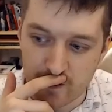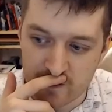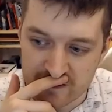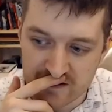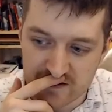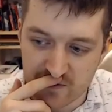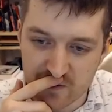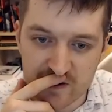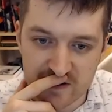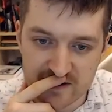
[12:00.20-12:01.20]
own
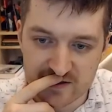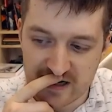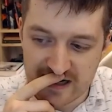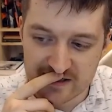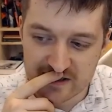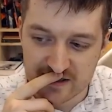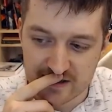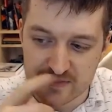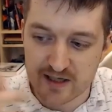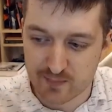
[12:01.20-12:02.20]
worlds. You had
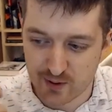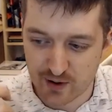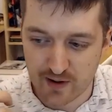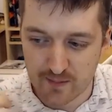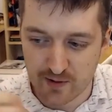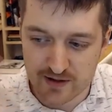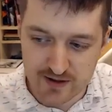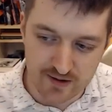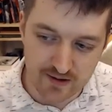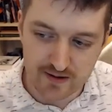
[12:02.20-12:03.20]
to be a programmer.
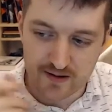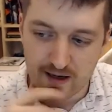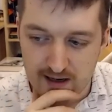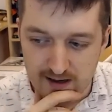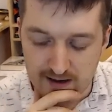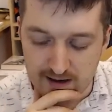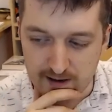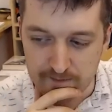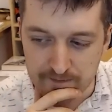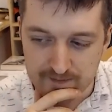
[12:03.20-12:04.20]
So
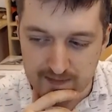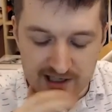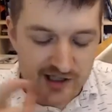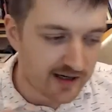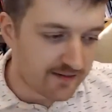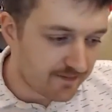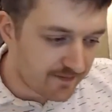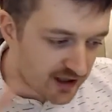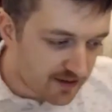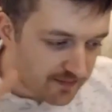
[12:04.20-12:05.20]
actually, I
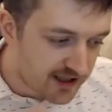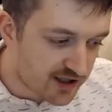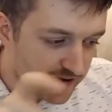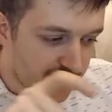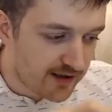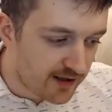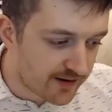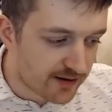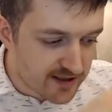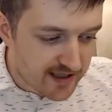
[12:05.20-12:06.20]
should mention that, you
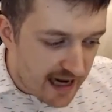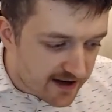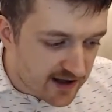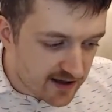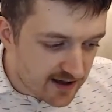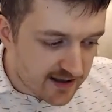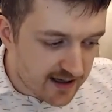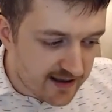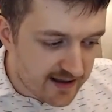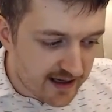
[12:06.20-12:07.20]
know, there was a
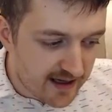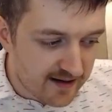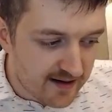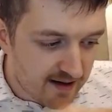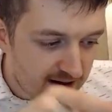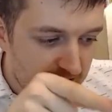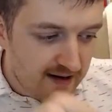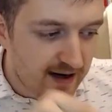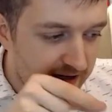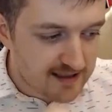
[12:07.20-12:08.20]
hackathon, and then
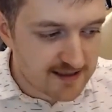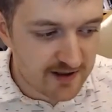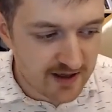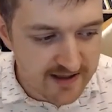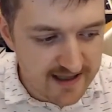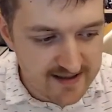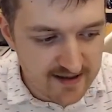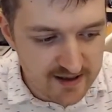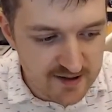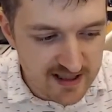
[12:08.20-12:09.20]
I got some contacts
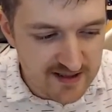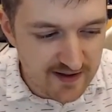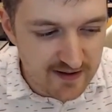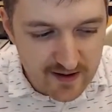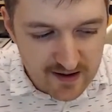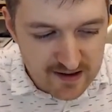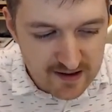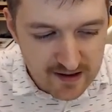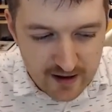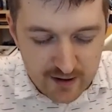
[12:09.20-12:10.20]
at Altspace
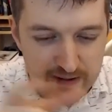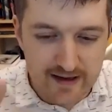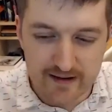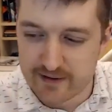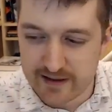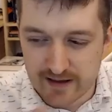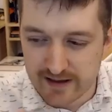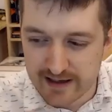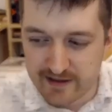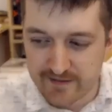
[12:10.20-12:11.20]
VR. We
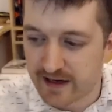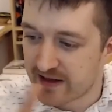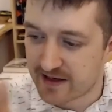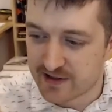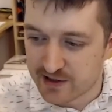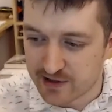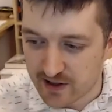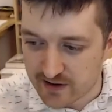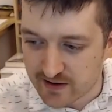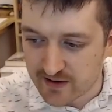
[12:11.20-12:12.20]
got like a
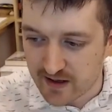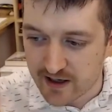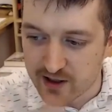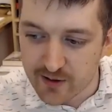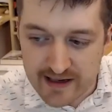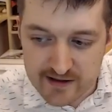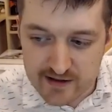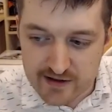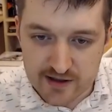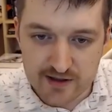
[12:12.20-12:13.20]
$5,000 grant
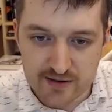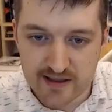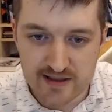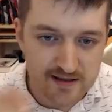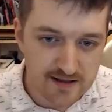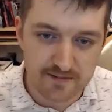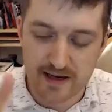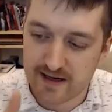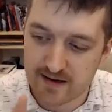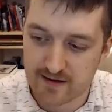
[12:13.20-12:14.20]
to do this, to
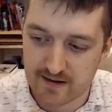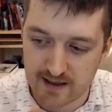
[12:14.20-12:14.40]
make